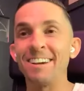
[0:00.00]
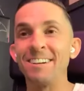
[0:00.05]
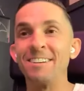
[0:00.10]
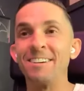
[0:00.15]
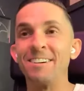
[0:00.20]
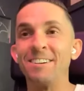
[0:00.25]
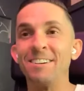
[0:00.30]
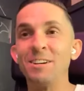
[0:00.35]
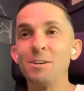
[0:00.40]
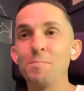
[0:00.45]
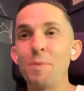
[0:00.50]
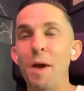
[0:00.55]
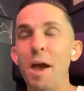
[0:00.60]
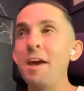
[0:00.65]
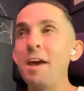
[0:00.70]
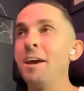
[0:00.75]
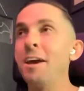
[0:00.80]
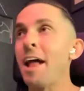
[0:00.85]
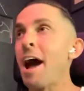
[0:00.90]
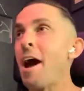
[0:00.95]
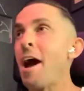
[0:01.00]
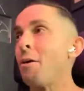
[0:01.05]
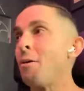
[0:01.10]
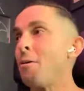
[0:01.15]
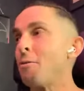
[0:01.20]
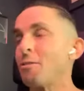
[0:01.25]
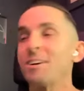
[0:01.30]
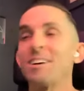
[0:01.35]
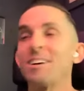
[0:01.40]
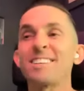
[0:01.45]
When you're paying out
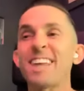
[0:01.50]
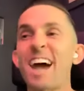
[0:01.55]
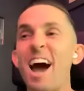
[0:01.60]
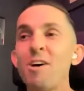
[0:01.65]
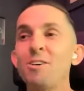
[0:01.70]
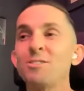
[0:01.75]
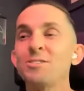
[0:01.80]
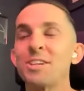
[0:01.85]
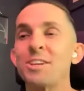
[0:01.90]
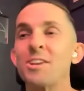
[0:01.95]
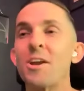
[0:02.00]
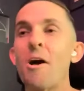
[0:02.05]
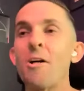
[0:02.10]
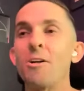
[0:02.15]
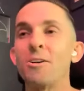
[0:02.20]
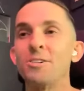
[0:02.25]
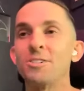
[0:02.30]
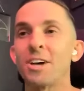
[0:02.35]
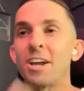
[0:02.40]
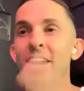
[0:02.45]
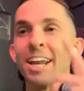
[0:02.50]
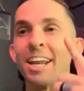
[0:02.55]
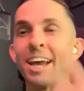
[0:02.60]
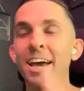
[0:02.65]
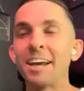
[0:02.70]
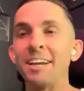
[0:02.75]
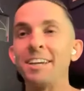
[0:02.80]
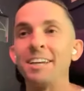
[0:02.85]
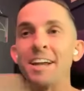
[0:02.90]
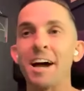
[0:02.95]
over $1,000 on a
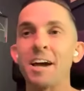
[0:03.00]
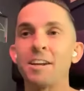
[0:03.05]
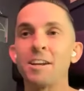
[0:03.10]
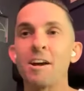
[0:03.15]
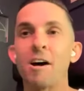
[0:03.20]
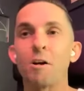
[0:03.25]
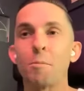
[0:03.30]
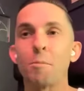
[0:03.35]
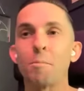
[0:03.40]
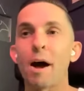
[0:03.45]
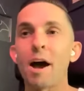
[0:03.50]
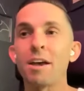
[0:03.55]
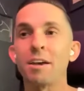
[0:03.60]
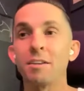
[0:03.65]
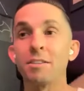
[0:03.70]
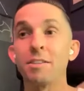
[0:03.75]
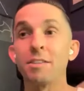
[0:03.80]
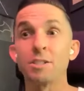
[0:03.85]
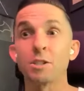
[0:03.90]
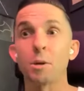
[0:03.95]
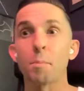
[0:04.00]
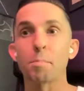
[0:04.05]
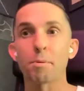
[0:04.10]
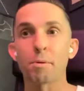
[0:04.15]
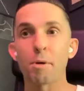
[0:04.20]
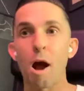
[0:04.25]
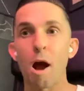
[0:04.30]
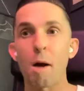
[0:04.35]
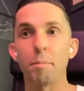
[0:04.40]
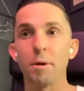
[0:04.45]
$99 buy-in, there's a
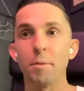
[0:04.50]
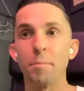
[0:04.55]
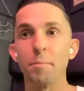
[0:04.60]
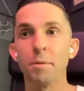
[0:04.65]
problem.